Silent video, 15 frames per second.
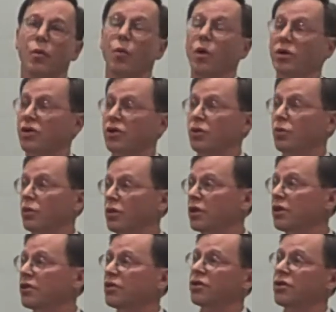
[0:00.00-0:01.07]
was to
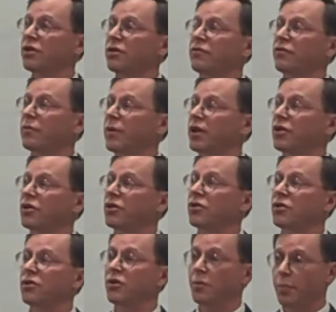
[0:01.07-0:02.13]
release this information
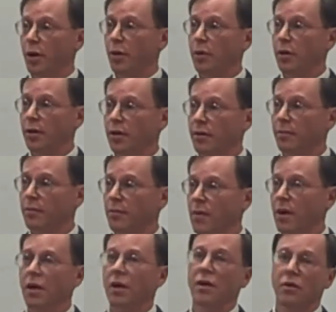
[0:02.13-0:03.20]
to the public
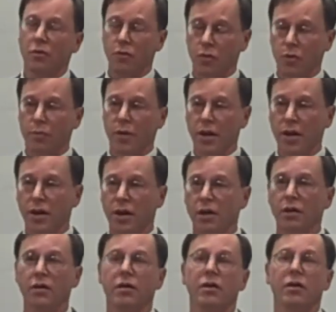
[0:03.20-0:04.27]
through the media,